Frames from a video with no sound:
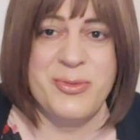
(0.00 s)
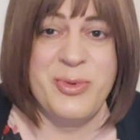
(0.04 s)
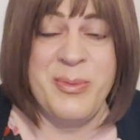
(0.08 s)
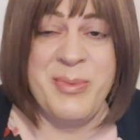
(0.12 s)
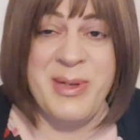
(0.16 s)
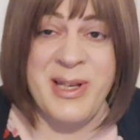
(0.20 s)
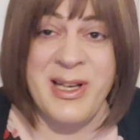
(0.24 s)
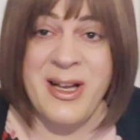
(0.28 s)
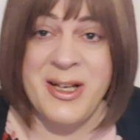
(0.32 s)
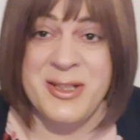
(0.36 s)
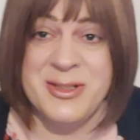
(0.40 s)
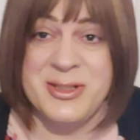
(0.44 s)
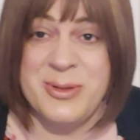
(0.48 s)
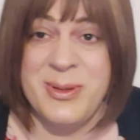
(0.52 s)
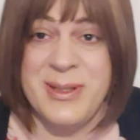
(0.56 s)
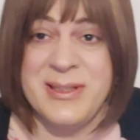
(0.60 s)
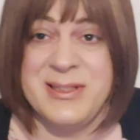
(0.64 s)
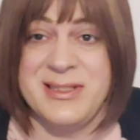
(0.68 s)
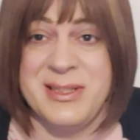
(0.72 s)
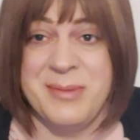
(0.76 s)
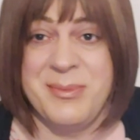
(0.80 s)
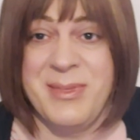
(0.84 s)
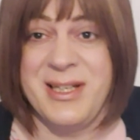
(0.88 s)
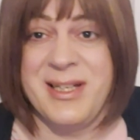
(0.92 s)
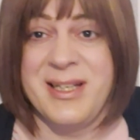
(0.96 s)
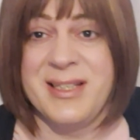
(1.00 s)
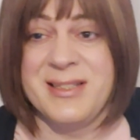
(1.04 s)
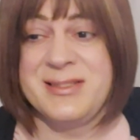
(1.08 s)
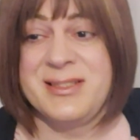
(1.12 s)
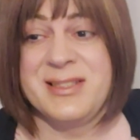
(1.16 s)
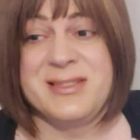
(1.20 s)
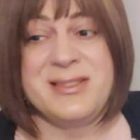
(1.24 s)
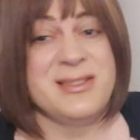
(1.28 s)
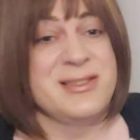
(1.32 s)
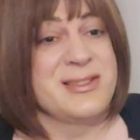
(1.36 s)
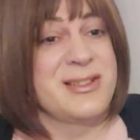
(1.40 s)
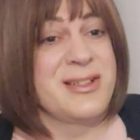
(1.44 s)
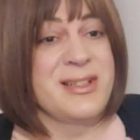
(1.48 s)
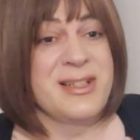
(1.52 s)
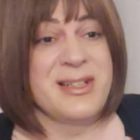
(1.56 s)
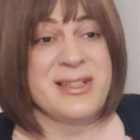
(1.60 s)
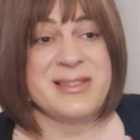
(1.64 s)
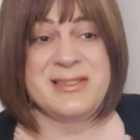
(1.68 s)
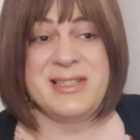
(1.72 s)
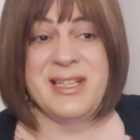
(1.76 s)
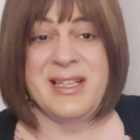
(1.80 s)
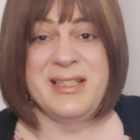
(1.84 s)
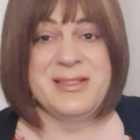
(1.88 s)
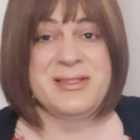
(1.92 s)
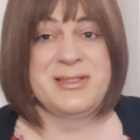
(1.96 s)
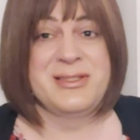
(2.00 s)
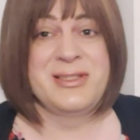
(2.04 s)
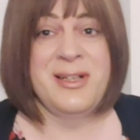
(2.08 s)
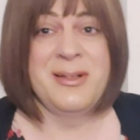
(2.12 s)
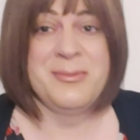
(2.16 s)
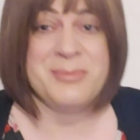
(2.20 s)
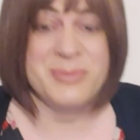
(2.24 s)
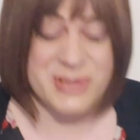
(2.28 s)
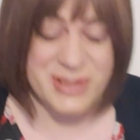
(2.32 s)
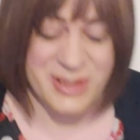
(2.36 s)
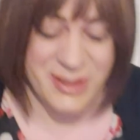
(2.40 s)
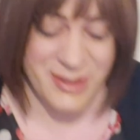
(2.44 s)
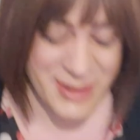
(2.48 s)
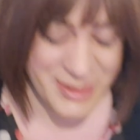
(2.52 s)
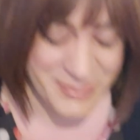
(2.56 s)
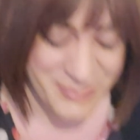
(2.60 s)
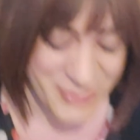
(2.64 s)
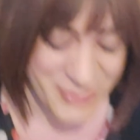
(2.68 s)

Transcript: we've been going 20 minutes. This is going to take some time,